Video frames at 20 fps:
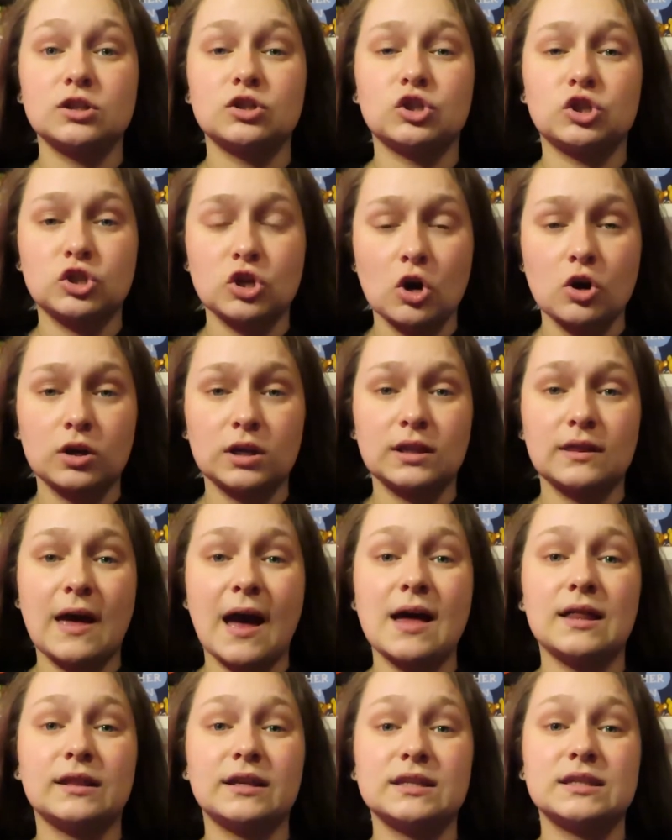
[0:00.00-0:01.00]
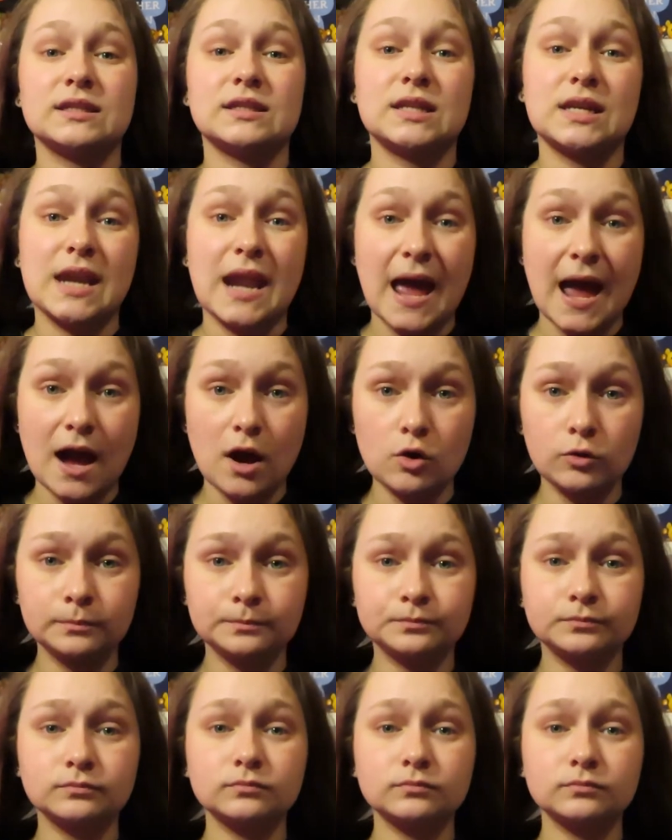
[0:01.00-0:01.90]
starting that list now.